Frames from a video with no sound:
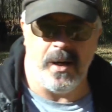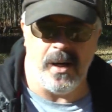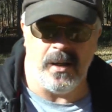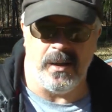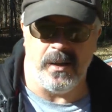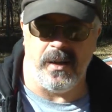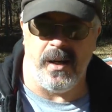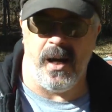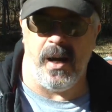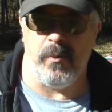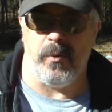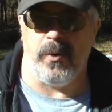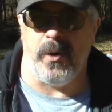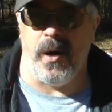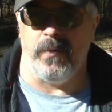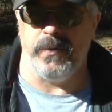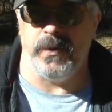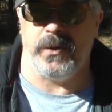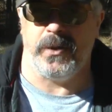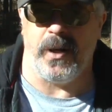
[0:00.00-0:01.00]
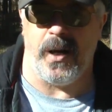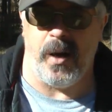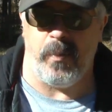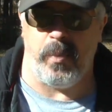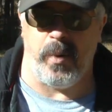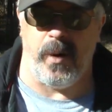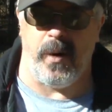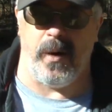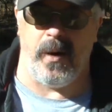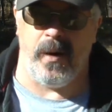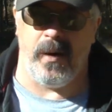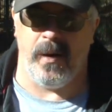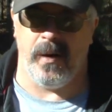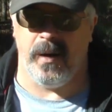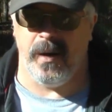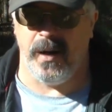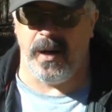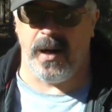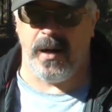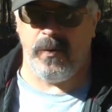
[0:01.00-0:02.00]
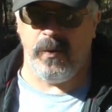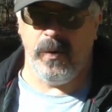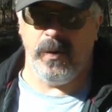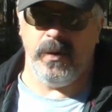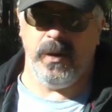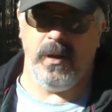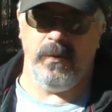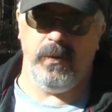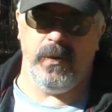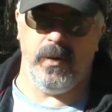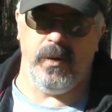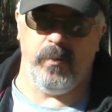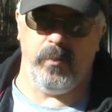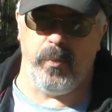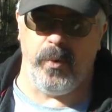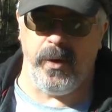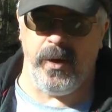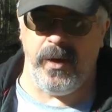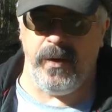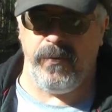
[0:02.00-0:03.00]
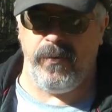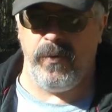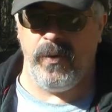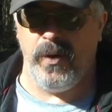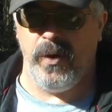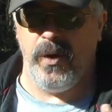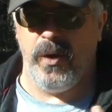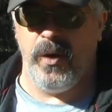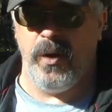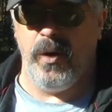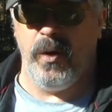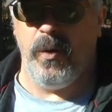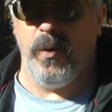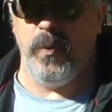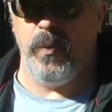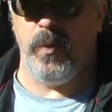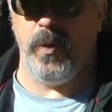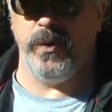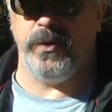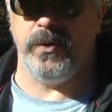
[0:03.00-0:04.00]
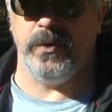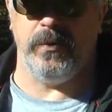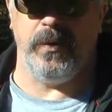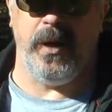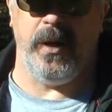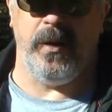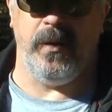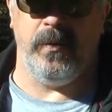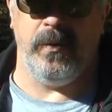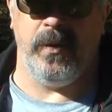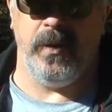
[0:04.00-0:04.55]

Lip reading: get the camera off the tripod, and I will give you a brief once around,